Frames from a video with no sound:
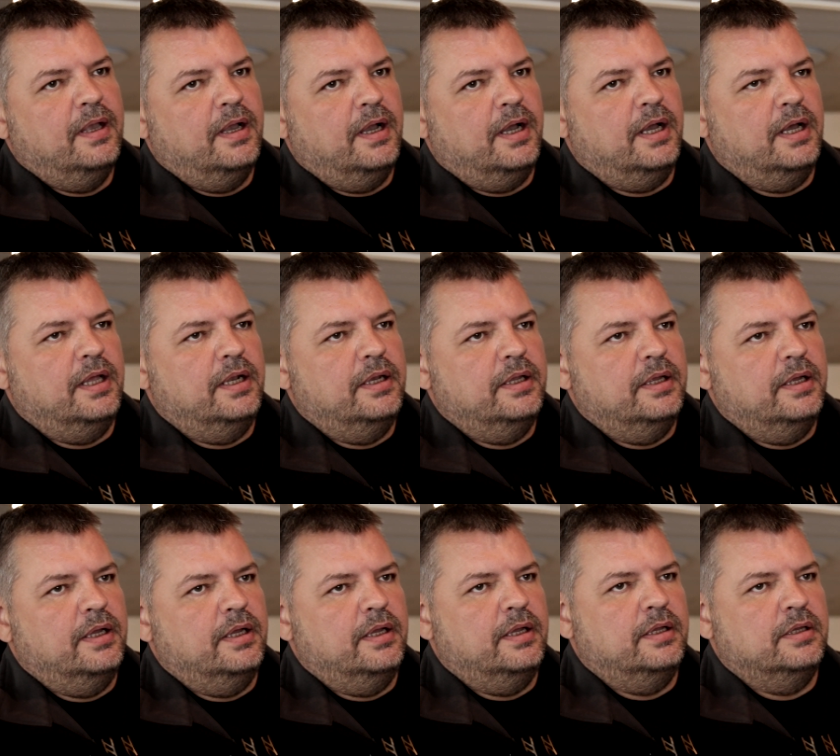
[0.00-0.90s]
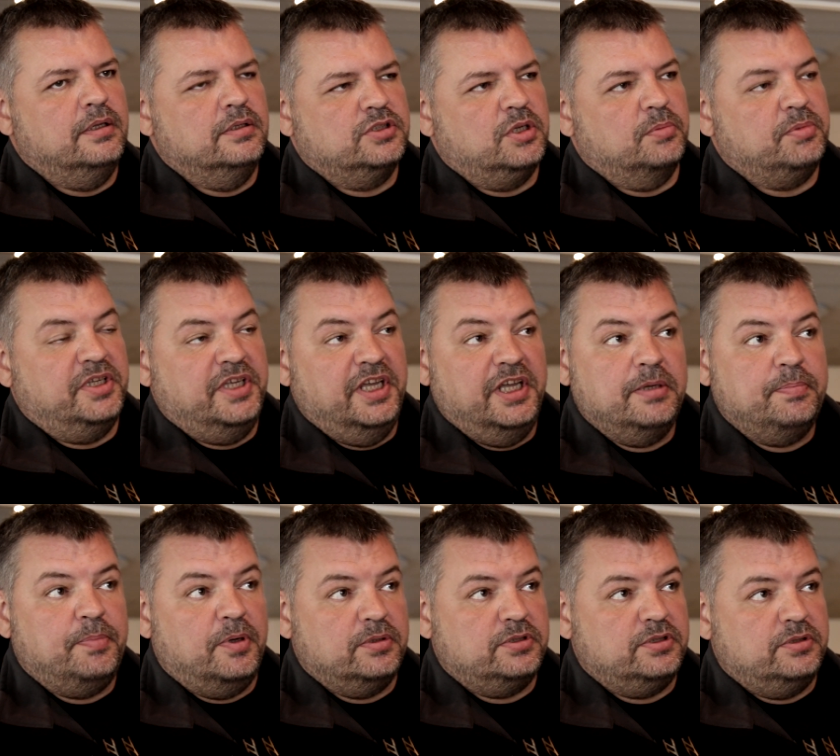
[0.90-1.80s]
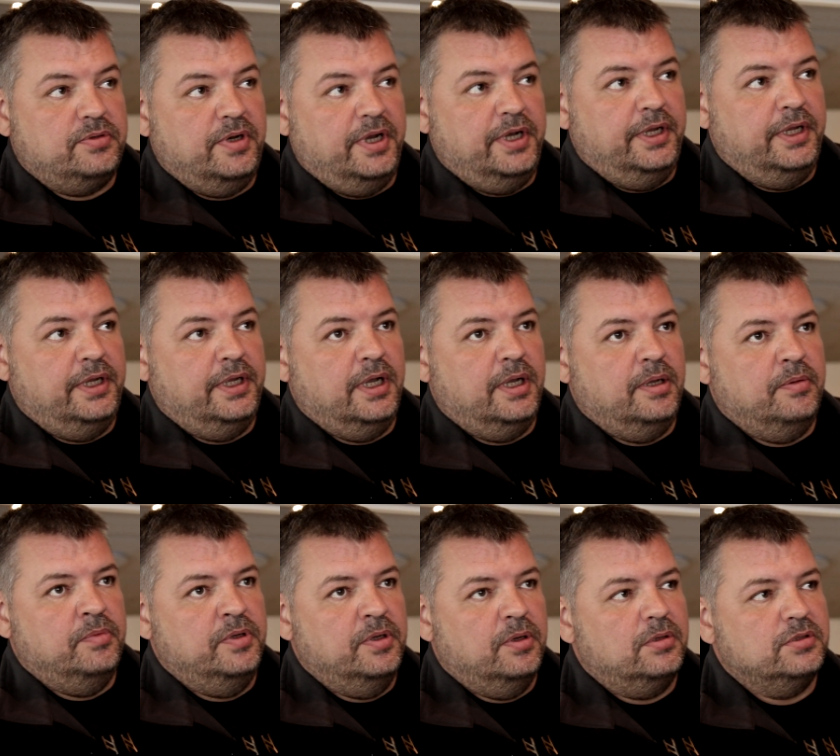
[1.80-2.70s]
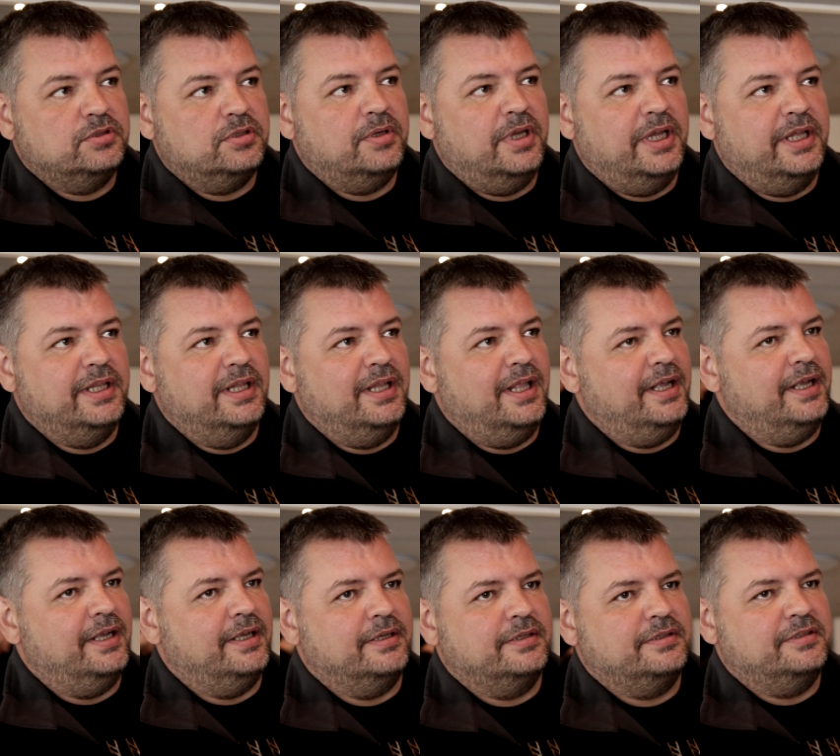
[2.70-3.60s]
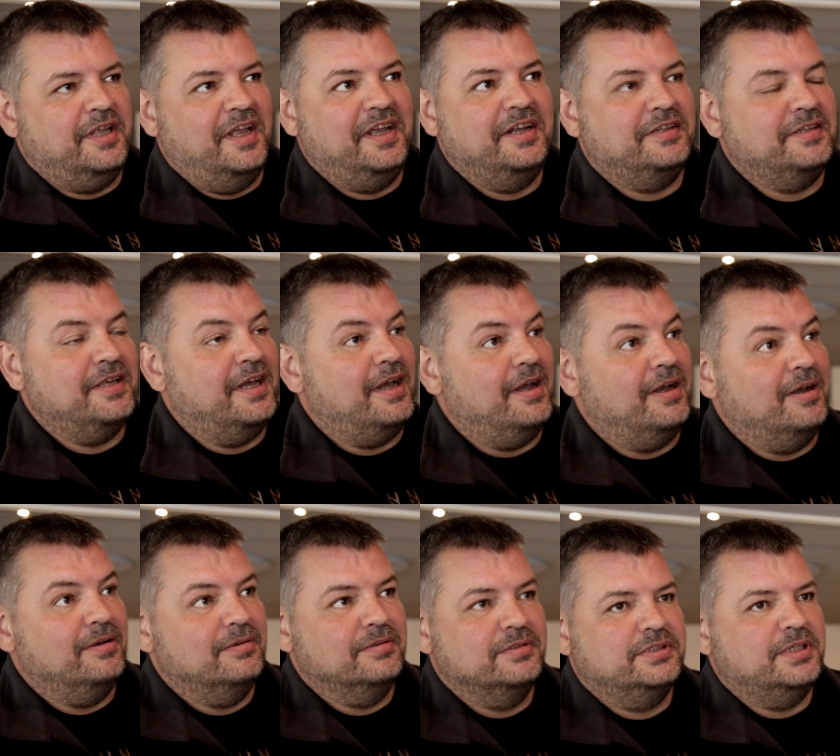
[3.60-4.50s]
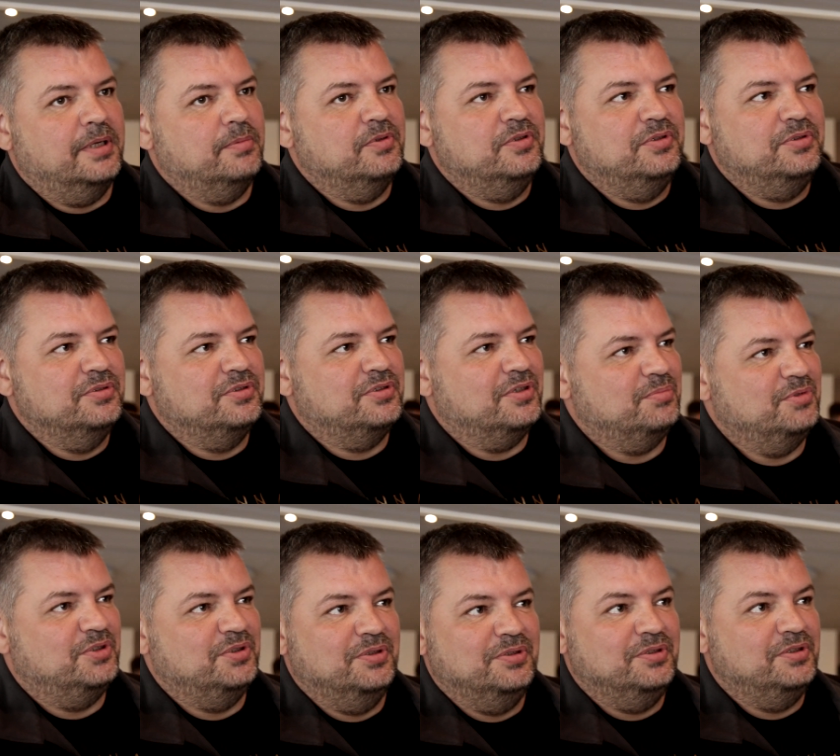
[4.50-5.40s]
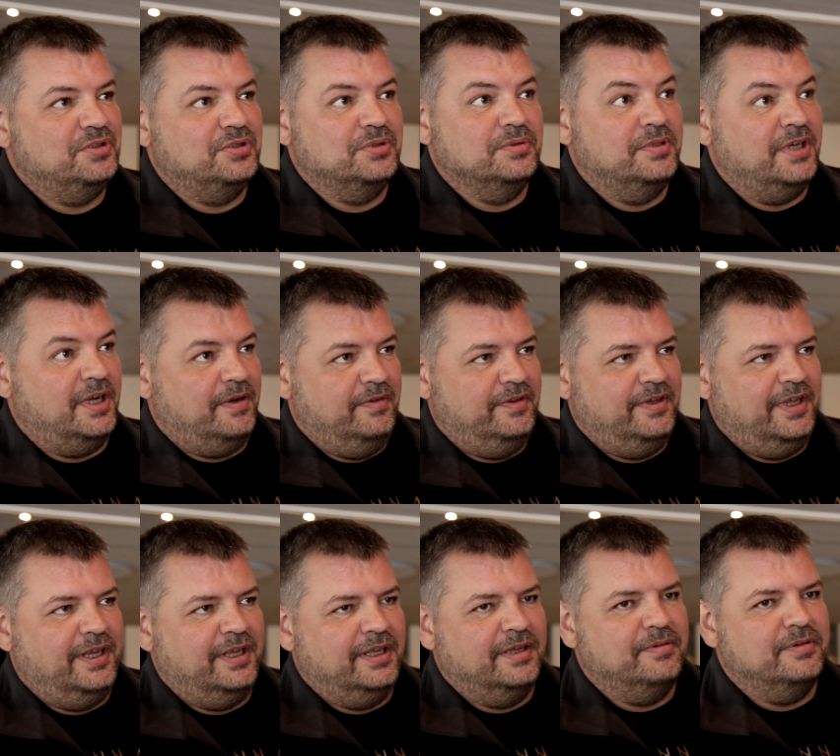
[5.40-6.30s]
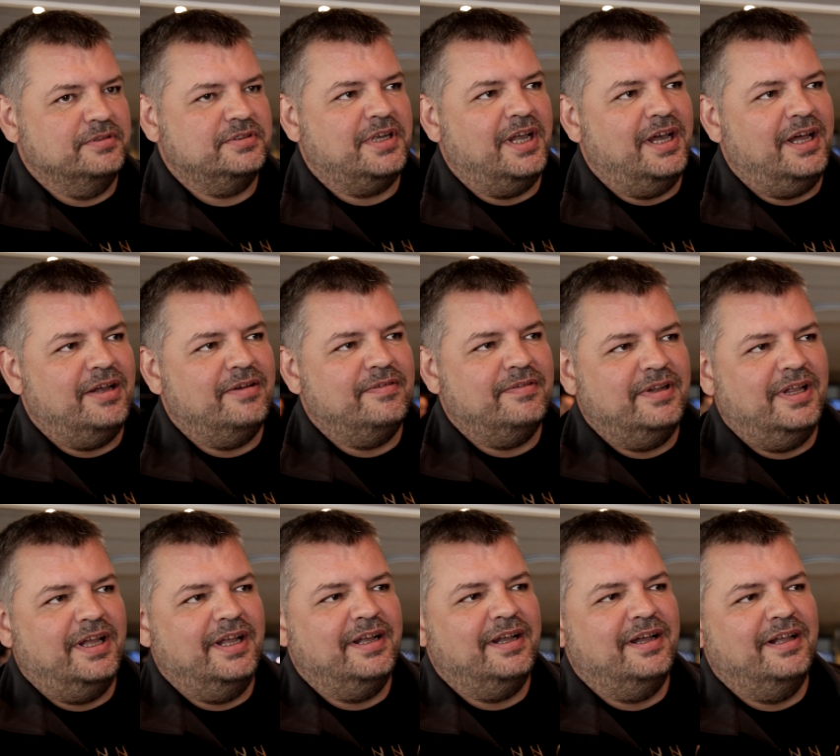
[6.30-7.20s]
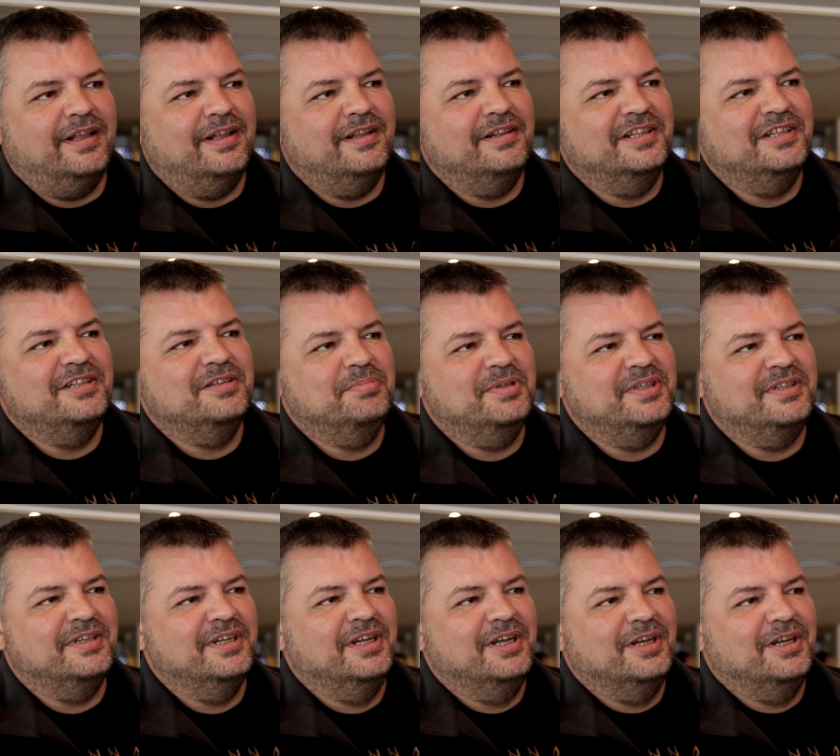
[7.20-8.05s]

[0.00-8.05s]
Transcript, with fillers: and uh, some kickbox training. And we also had like takedowns and we do some jiu-jitsu and everything. It was kind of like a, a little bit